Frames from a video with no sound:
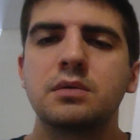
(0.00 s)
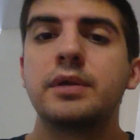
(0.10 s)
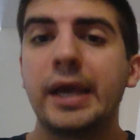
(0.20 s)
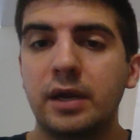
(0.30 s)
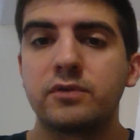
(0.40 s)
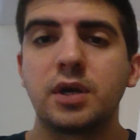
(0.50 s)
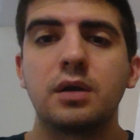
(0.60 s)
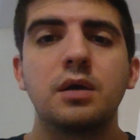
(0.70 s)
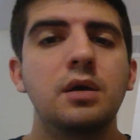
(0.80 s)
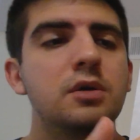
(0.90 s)
Negative 10.
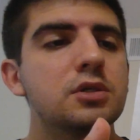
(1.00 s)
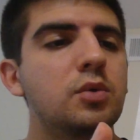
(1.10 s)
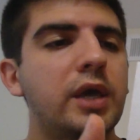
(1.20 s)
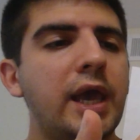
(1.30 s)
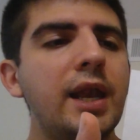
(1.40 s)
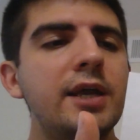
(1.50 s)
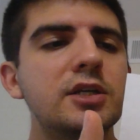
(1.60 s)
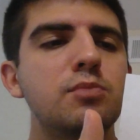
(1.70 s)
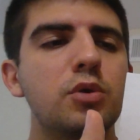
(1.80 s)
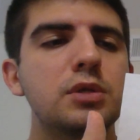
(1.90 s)
So can I
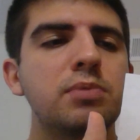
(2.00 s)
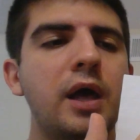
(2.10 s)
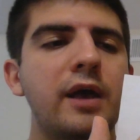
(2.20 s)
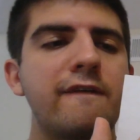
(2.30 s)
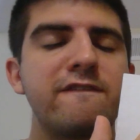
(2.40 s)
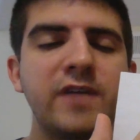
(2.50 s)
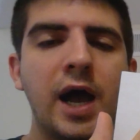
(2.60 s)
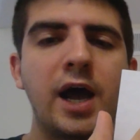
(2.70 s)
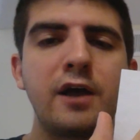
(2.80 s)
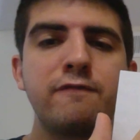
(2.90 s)
just multiply
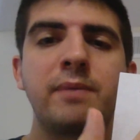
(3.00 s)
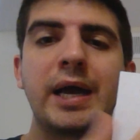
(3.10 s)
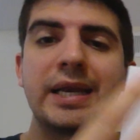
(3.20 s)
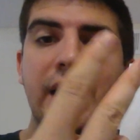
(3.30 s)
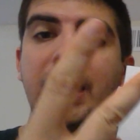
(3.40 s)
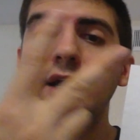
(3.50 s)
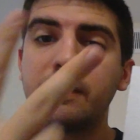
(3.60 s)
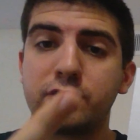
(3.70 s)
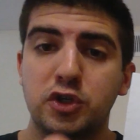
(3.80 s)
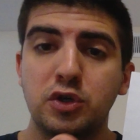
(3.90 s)
5 by
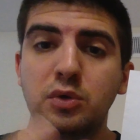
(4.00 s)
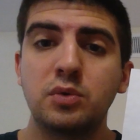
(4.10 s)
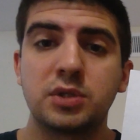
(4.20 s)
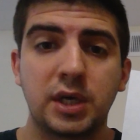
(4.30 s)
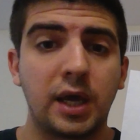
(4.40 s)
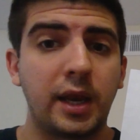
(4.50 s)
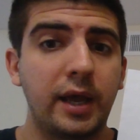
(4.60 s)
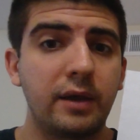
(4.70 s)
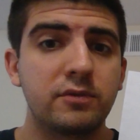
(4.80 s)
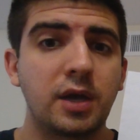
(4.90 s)
negative 2 to get
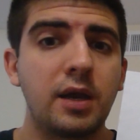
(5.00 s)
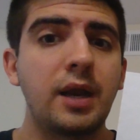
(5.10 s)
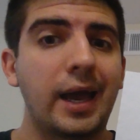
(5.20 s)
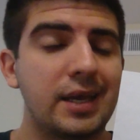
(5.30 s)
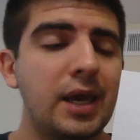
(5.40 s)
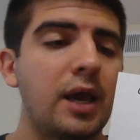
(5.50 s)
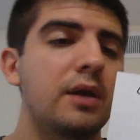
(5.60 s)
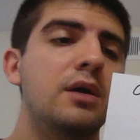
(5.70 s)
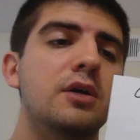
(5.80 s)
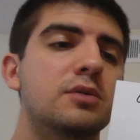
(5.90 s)
negative 10? I
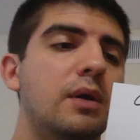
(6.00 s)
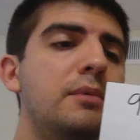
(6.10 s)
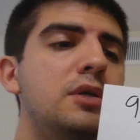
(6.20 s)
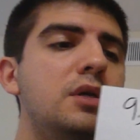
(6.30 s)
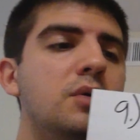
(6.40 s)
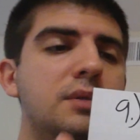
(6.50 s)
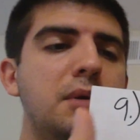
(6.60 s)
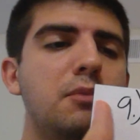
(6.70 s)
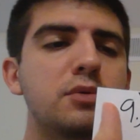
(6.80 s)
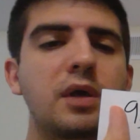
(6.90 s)
can. So what I'm going to do is I'm
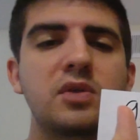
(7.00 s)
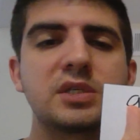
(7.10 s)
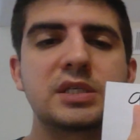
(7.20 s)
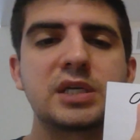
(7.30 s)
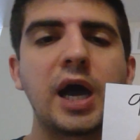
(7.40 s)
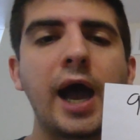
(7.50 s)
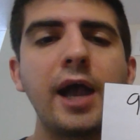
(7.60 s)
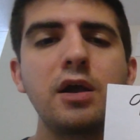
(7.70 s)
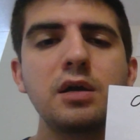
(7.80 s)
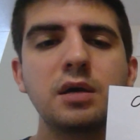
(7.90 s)
going to multiply this
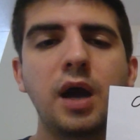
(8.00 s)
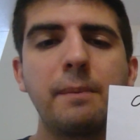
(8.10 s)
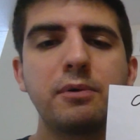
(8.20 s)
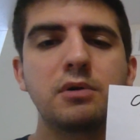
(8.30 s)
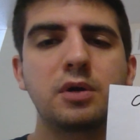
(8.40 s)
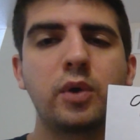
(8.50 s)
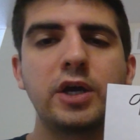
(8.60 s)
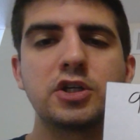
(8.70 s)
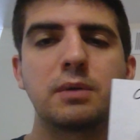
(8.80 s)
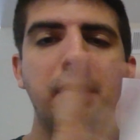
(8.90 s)
entire upper
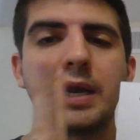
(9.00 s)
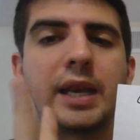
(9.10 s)
equation by